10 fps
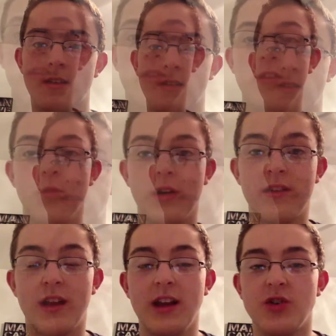This
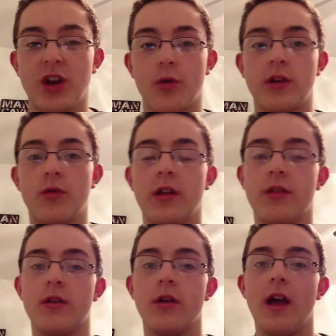Wednesday, January
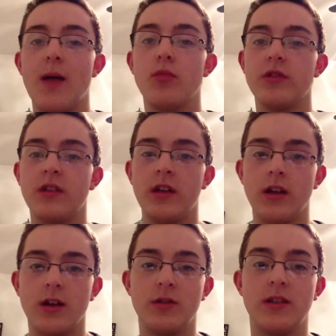23rd, Apple
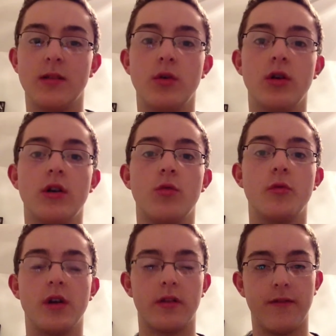CEO Tim Cook will
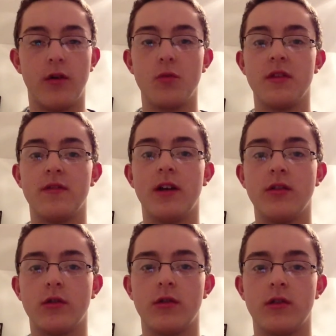be on the phone with
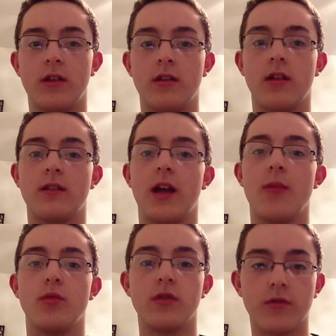investors to discuss
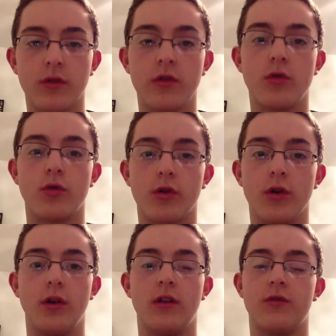Apple's first quarter
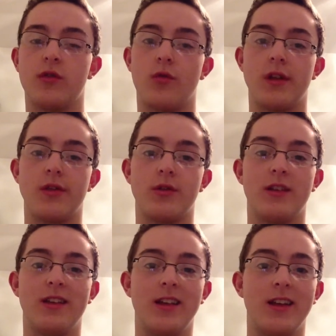earnings for
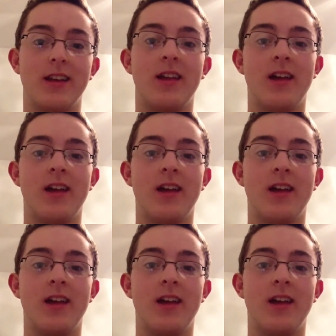2013.